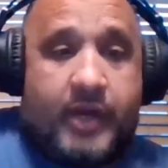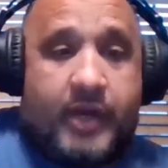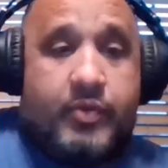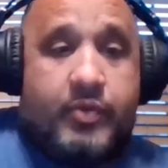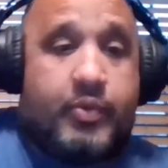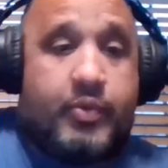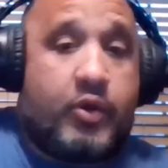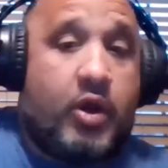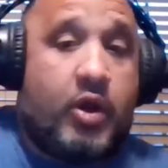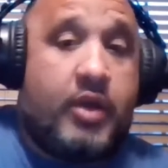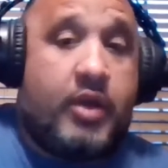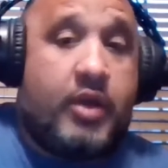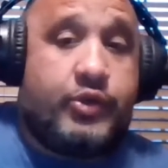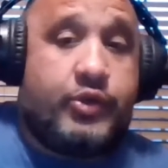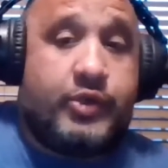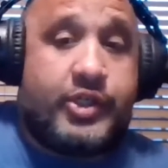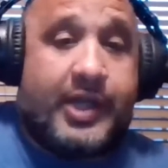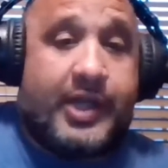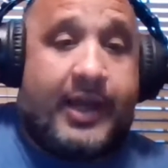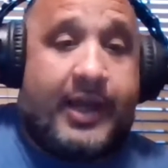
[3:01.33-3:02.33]
If you do
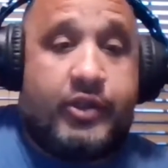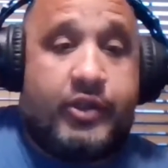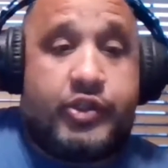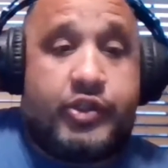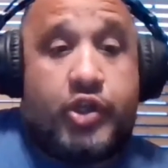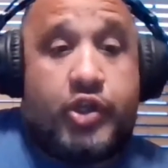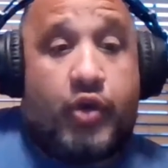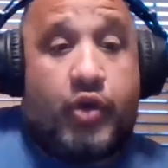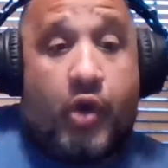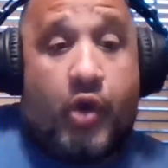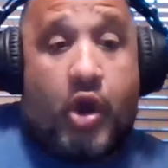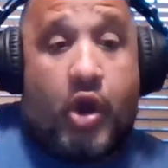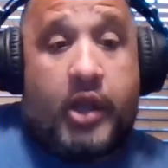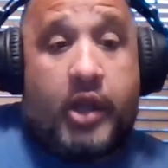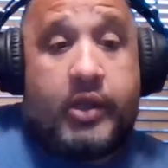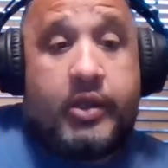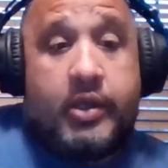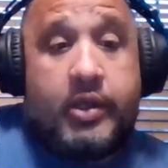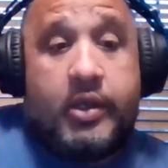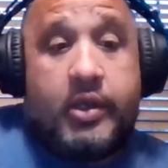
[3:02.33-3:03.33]
a challenge and you're
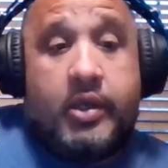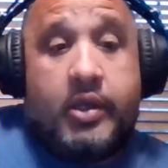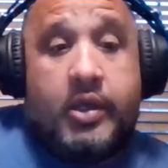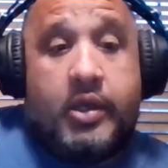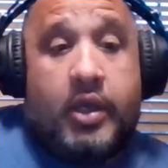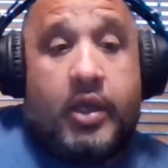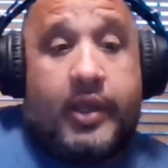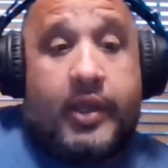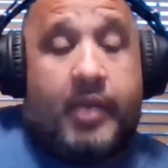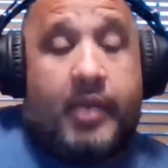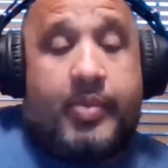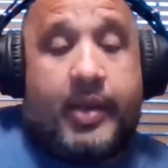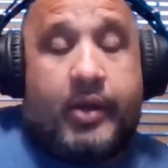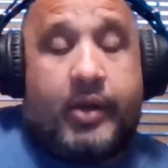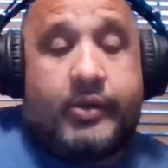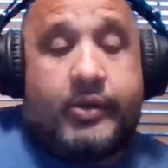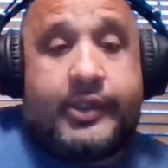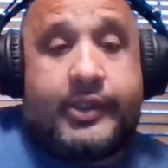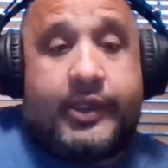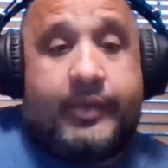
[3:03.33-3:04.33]
wrong, you get a
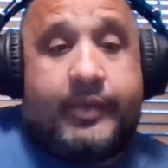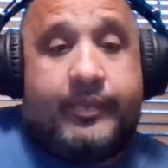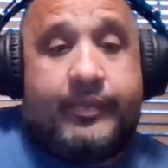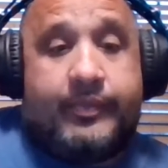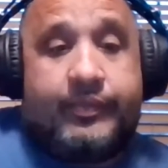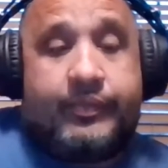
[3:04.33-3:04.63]
penalty.